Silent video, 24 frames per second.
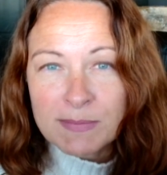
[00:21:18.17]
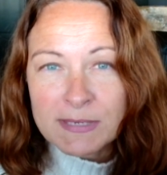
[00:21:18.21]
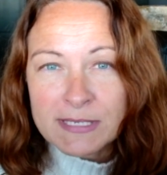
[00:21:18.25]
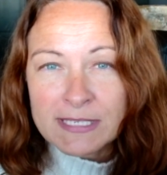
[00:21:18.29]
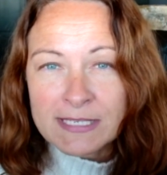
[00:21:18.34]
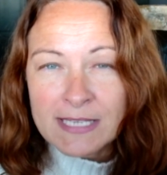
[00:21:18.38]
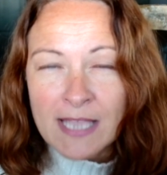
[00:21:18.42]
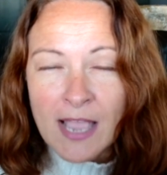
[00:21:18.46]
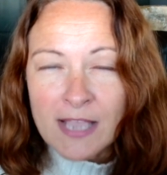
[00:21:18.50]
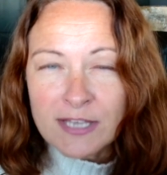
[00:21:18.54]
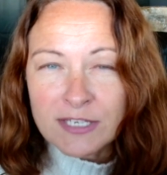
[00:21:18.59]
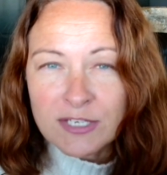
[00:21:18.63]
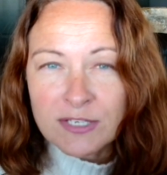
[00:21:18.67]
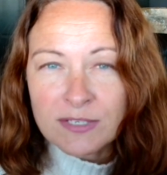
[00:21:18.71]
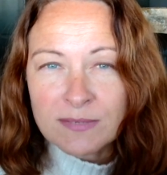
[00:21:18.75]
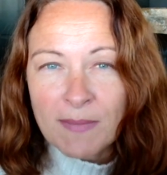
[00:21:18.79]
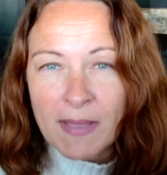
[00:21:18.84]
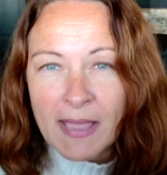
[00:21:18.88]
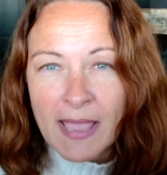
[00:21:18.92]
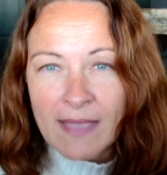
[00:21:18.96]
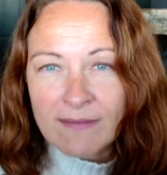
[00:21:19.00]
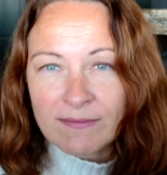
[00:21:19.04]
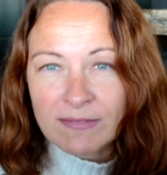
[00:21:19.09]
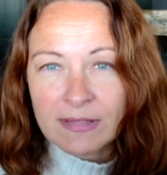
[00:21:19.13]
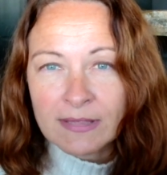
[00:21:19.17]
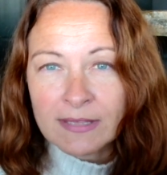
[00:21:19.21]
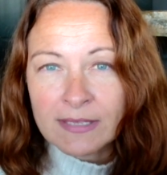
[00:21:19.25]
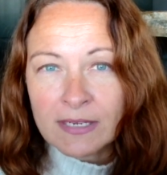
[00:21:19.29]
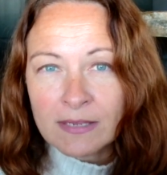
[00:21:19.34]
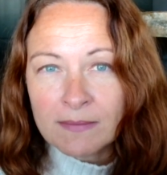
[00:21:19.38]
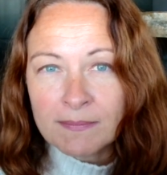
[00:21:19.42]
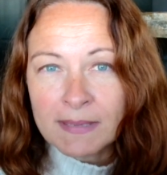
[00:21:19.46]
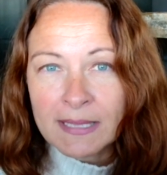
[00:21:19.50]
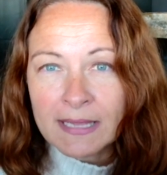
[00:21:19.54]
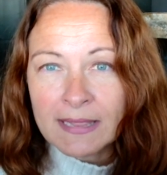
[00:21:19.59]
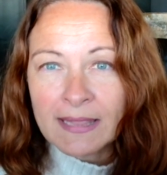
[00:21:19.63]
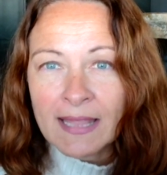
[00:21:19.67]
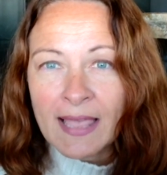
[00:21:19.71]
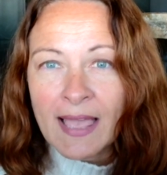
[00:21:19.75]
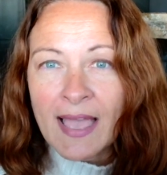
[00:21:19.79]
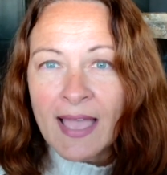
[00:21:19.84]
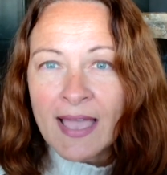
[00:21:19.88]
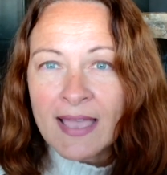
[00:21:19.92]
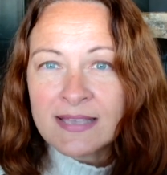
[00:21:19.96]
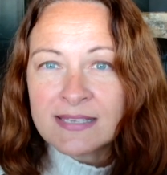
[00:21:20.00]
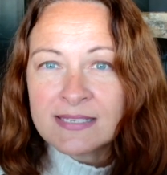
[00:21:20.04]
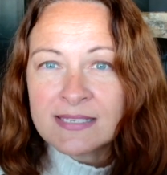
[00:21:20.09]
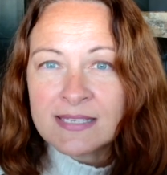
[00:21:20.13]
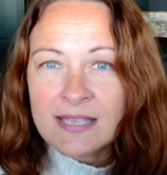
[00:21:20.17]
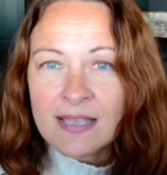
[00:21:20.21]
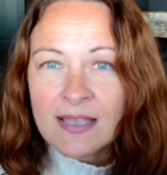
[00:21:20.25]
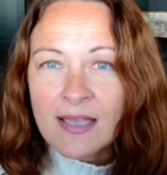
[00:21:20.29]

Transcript: Pistachios might have a little bit less,